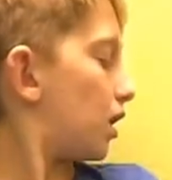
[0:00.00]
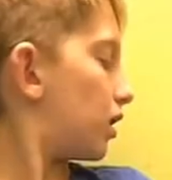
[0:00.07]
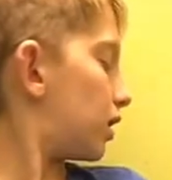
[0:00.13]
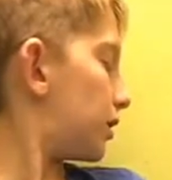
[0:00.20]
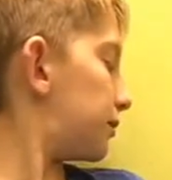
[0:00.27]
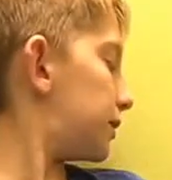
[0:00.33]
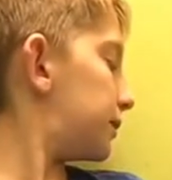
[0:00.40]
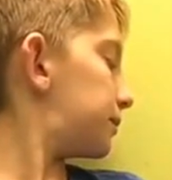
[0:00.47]

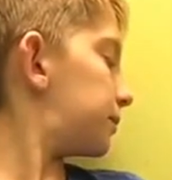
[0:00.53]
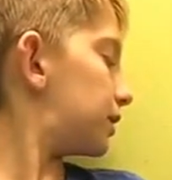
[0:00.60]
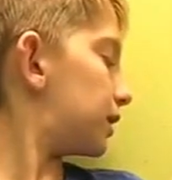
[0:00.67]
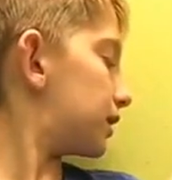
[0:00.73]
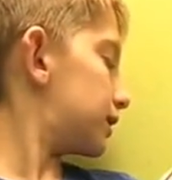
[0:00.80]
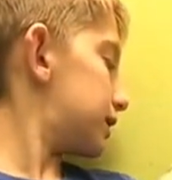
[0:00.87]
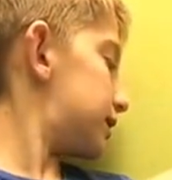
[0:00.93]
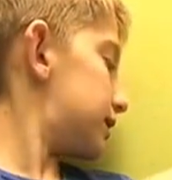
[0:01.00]
Let me
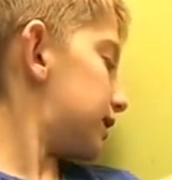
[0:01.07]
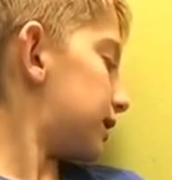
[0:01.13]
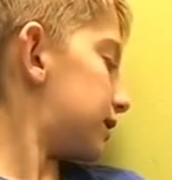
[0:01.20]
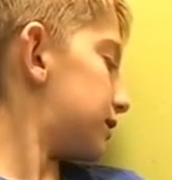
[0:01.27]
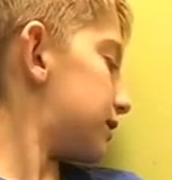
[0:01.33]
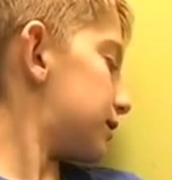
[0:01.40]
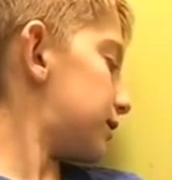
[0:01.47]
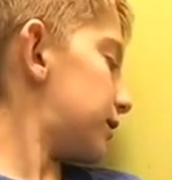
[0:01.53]
plug this in
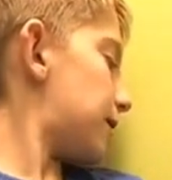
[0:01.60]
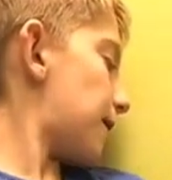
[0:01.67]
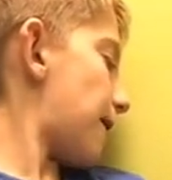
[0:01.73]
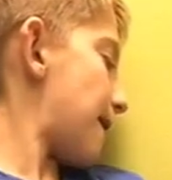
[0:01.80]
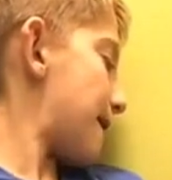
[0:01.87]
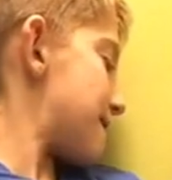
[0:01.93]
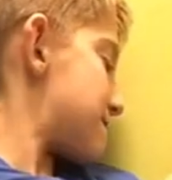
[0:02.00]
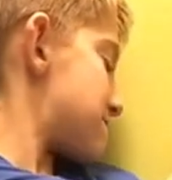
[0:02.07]
because I'm gonna do
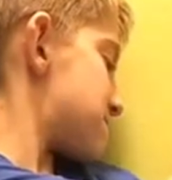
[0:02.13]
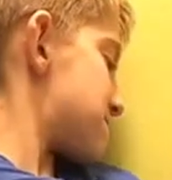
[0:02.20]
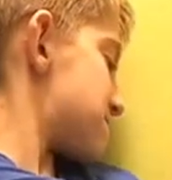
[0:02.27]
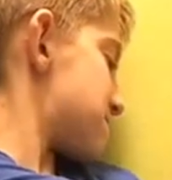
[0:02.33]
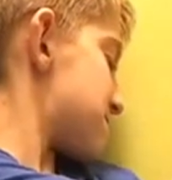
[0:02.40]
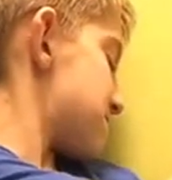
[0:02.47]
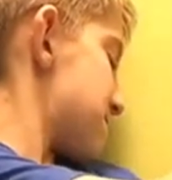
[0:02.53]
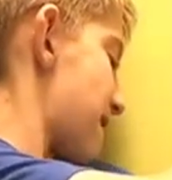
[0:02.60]

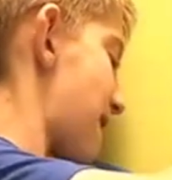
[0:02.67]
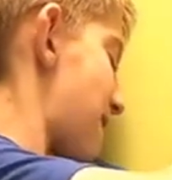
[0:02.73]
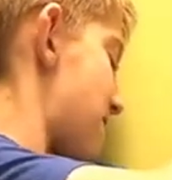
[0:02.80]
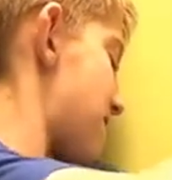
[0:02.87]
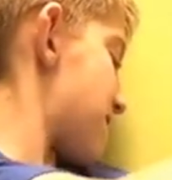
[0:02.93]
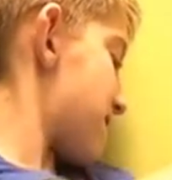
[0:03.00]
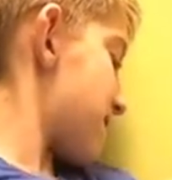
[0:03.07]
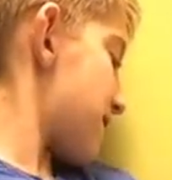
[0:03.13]
it.